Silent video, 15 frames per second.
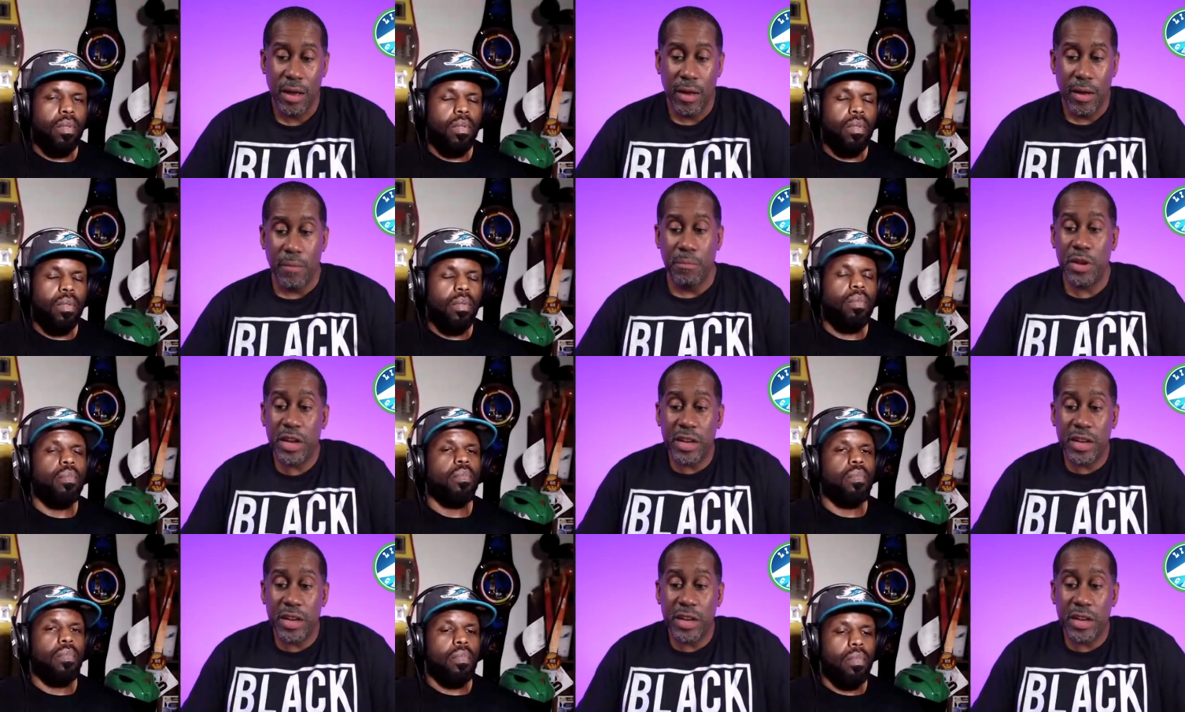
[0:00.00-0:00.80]
Speaker 1: Mm-hmm. Because
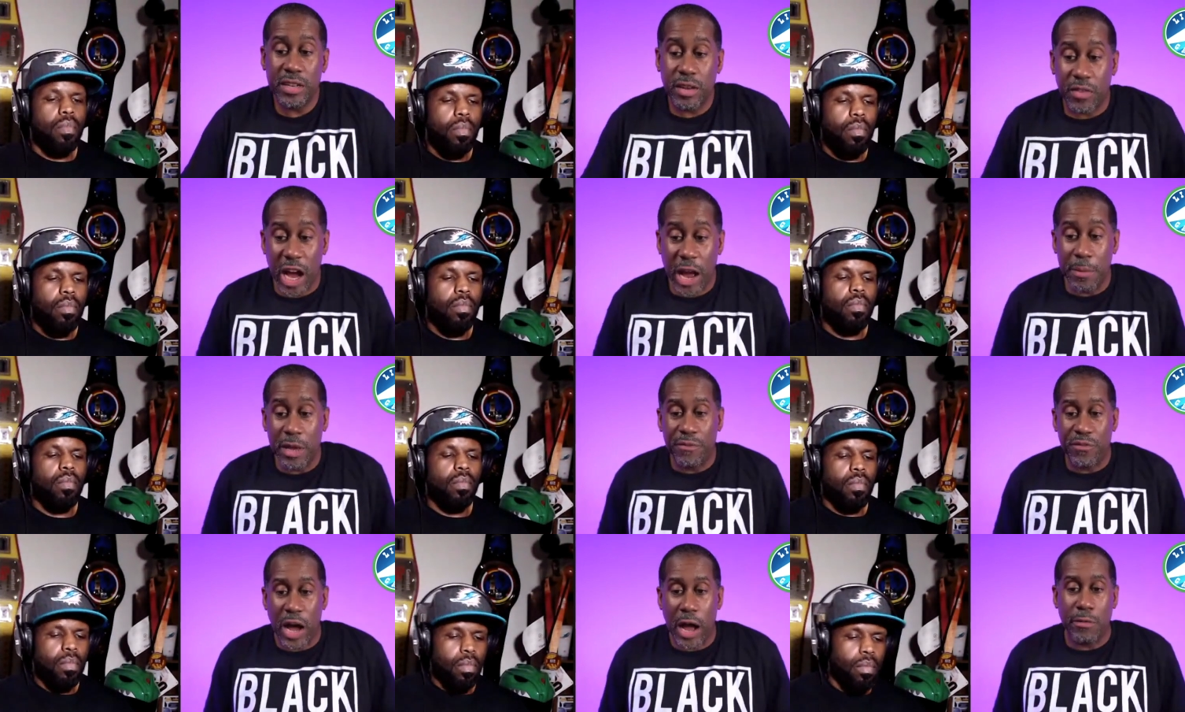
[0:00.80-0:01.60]
if, I mean, if I
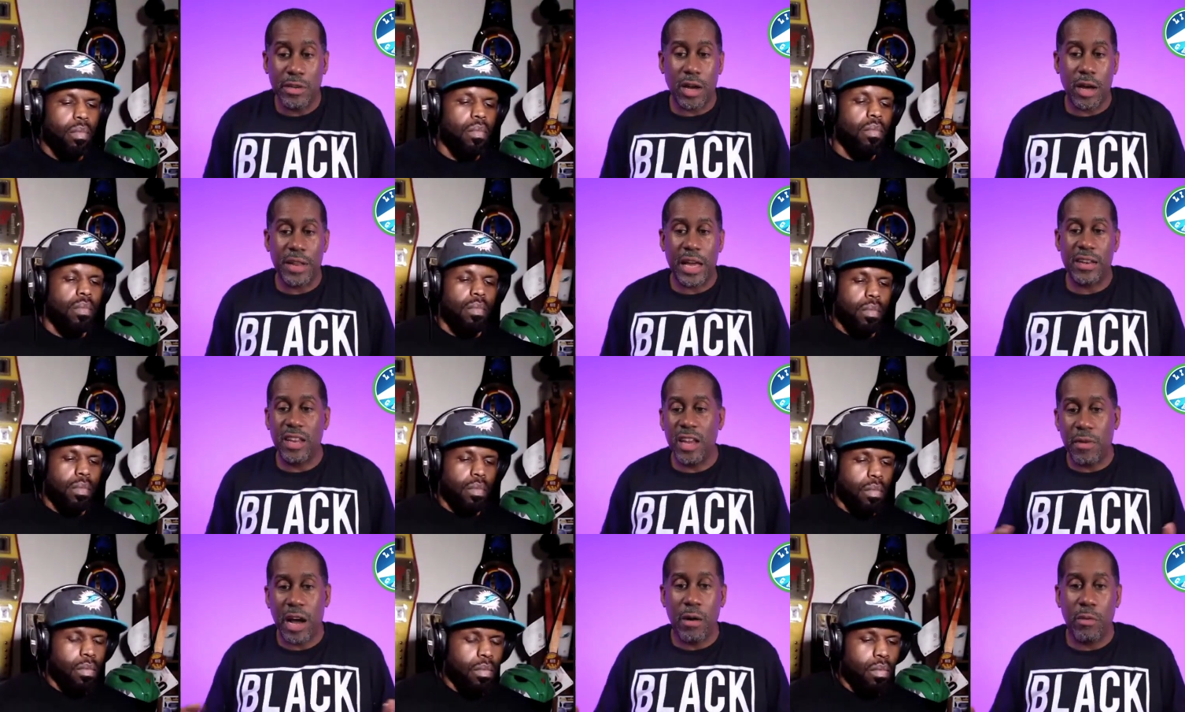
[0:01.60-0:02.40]
was on that team, I
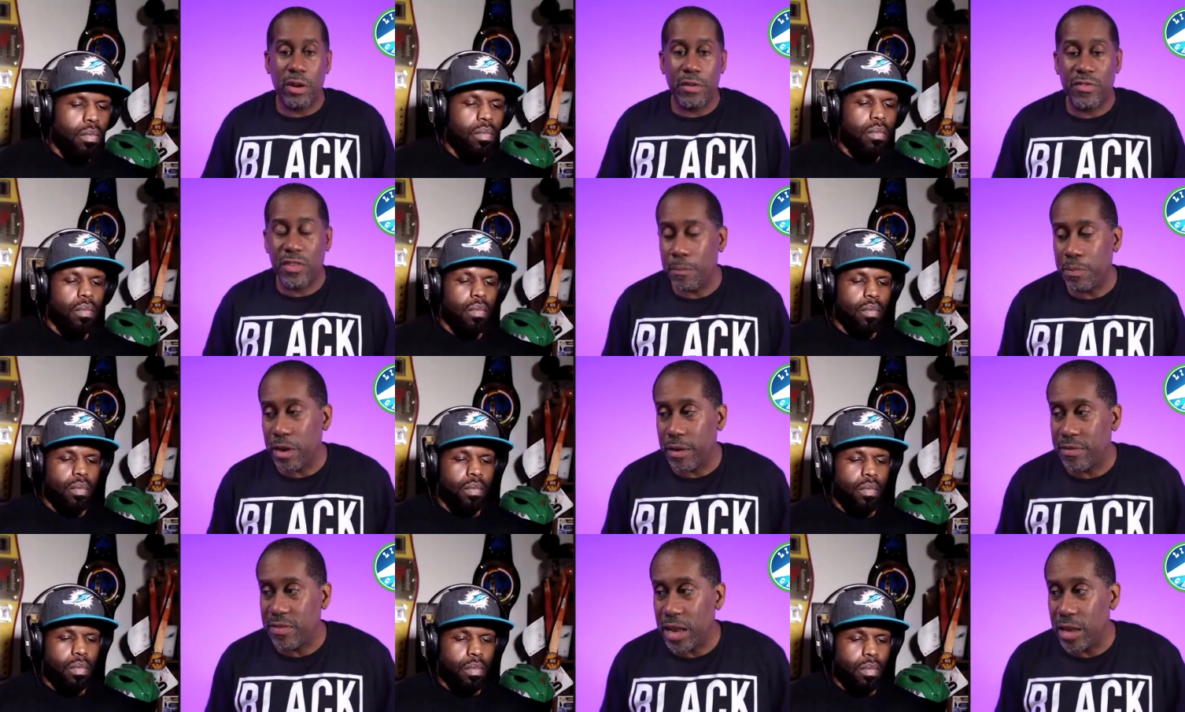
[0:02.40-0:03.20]
would have simply have
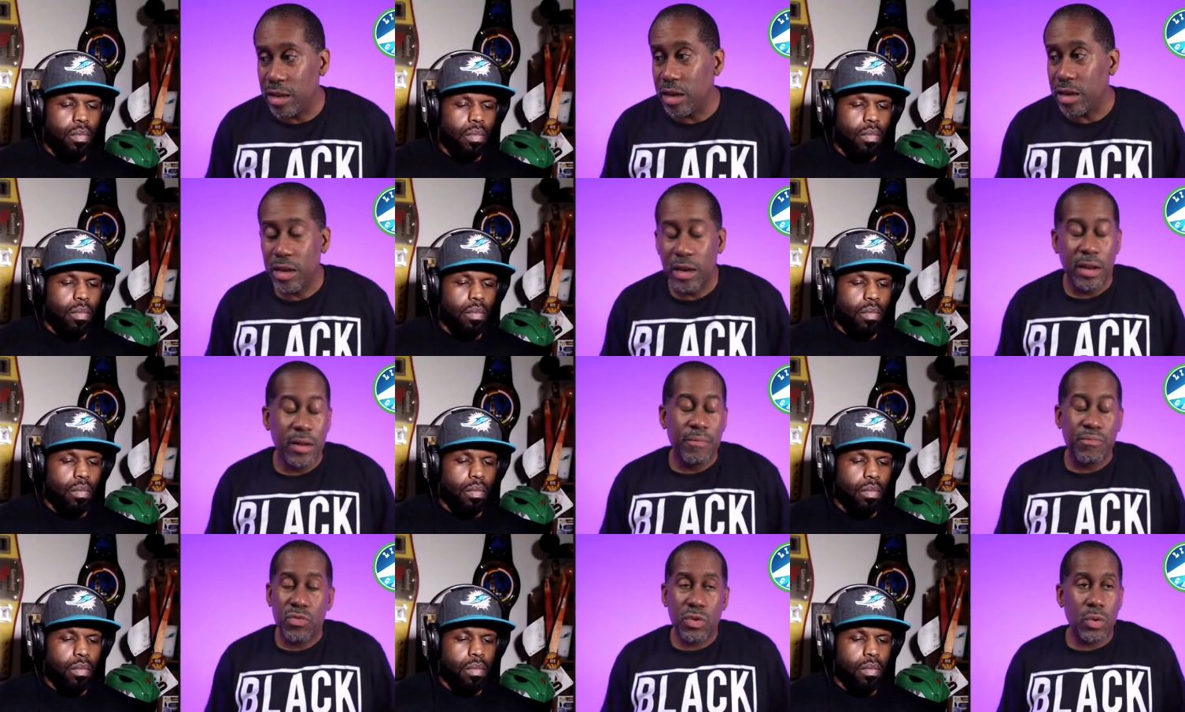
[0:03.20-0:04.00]
said, look,
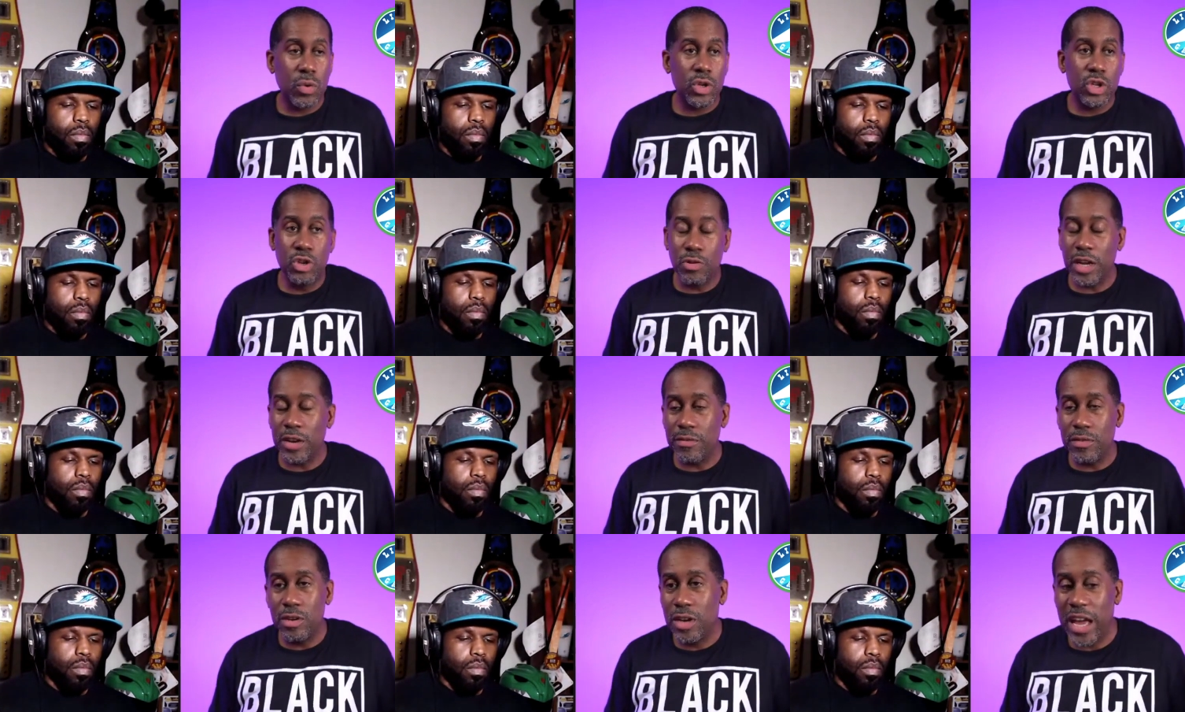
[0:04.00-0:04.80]
you can,
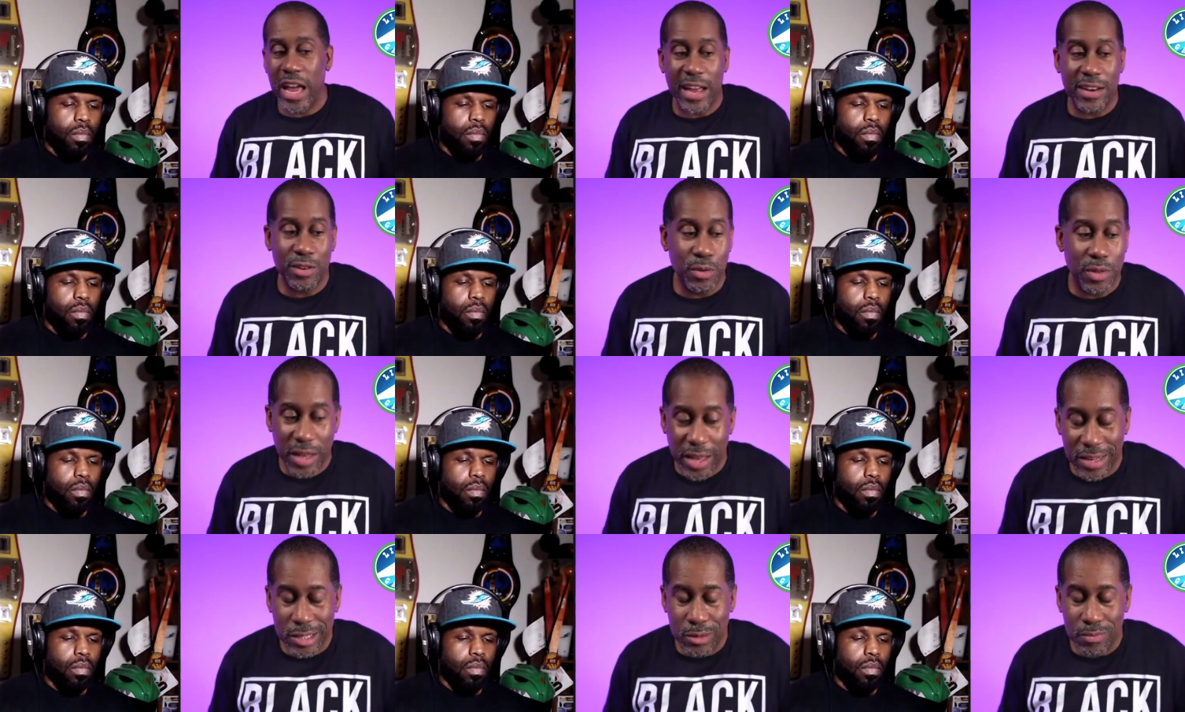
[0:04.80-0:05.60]
you can't do
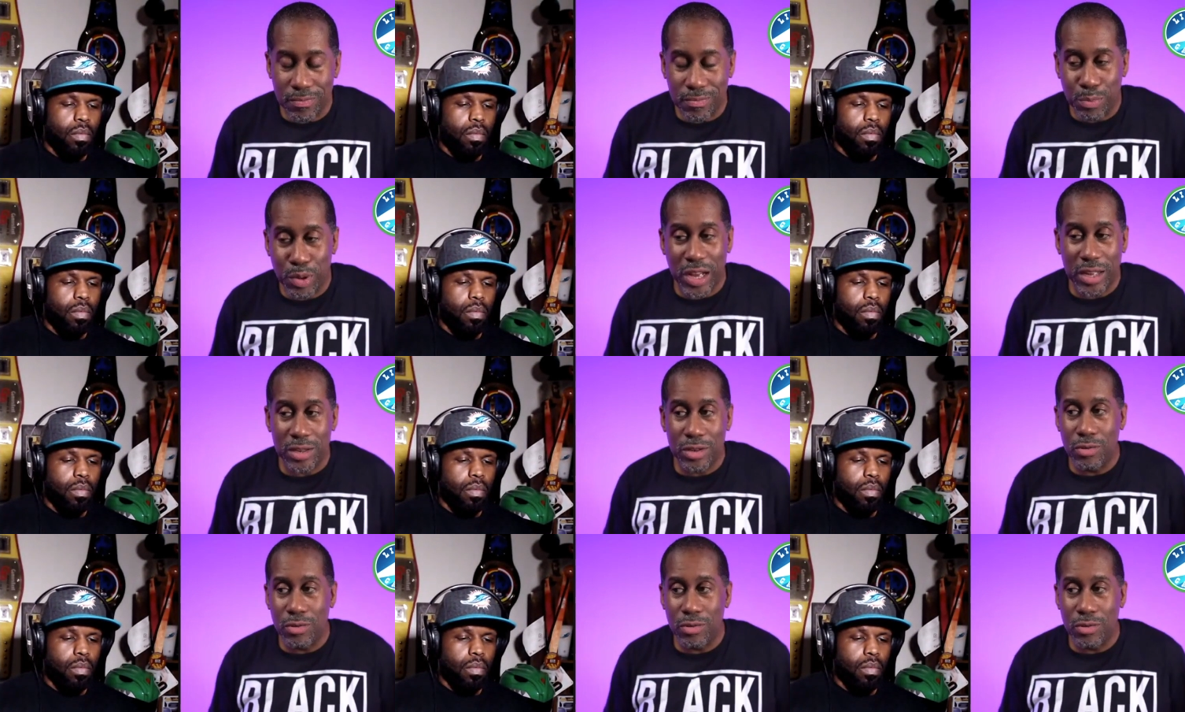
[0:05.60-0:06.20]
this, but you